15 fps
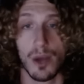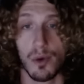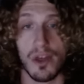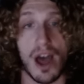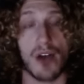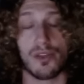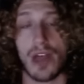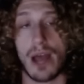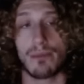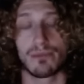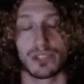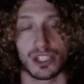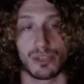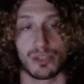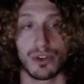without them
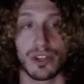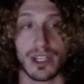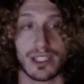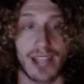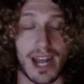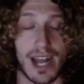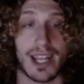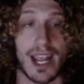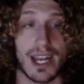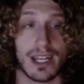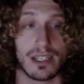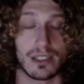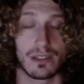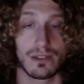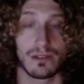just really
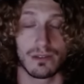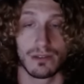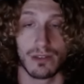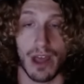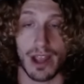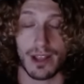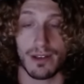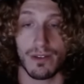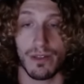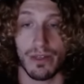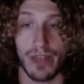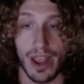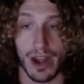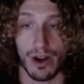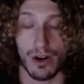dedicating, like,
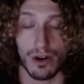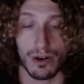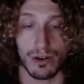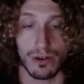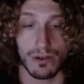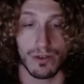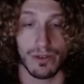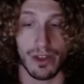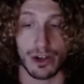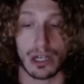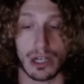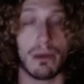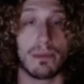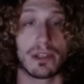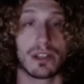their
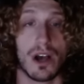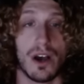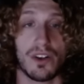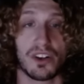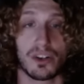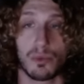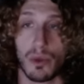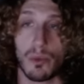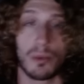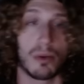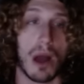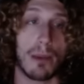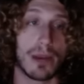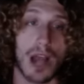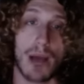commitment to us, we would
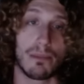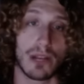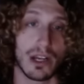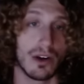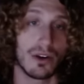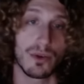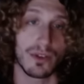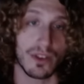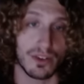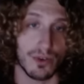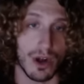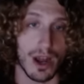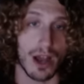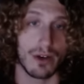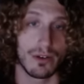probably not be here doing this
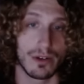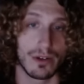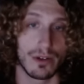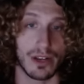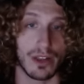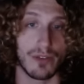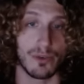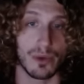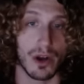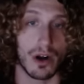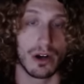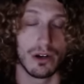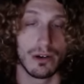right now at the level we are.